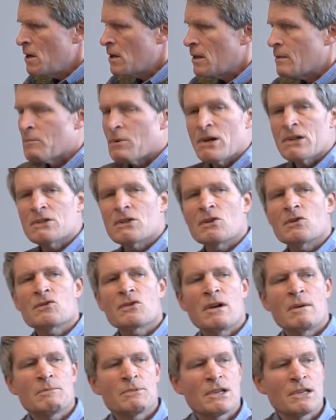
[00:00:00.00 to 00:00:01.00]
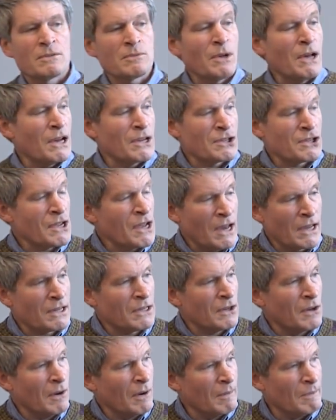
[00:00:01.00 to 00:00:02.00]
Now, President Trump says, well, gee, I
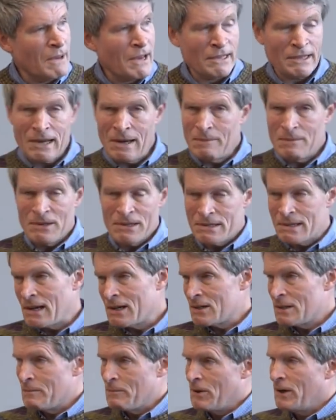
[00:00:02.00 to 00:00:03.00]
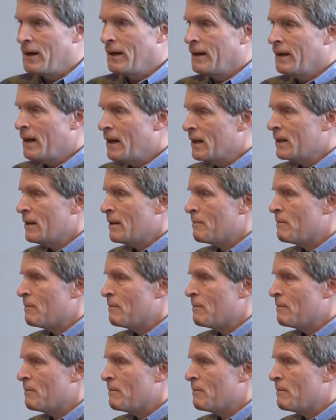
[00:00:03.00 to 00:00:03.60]
didn't know about that, but this is actually pretty neat.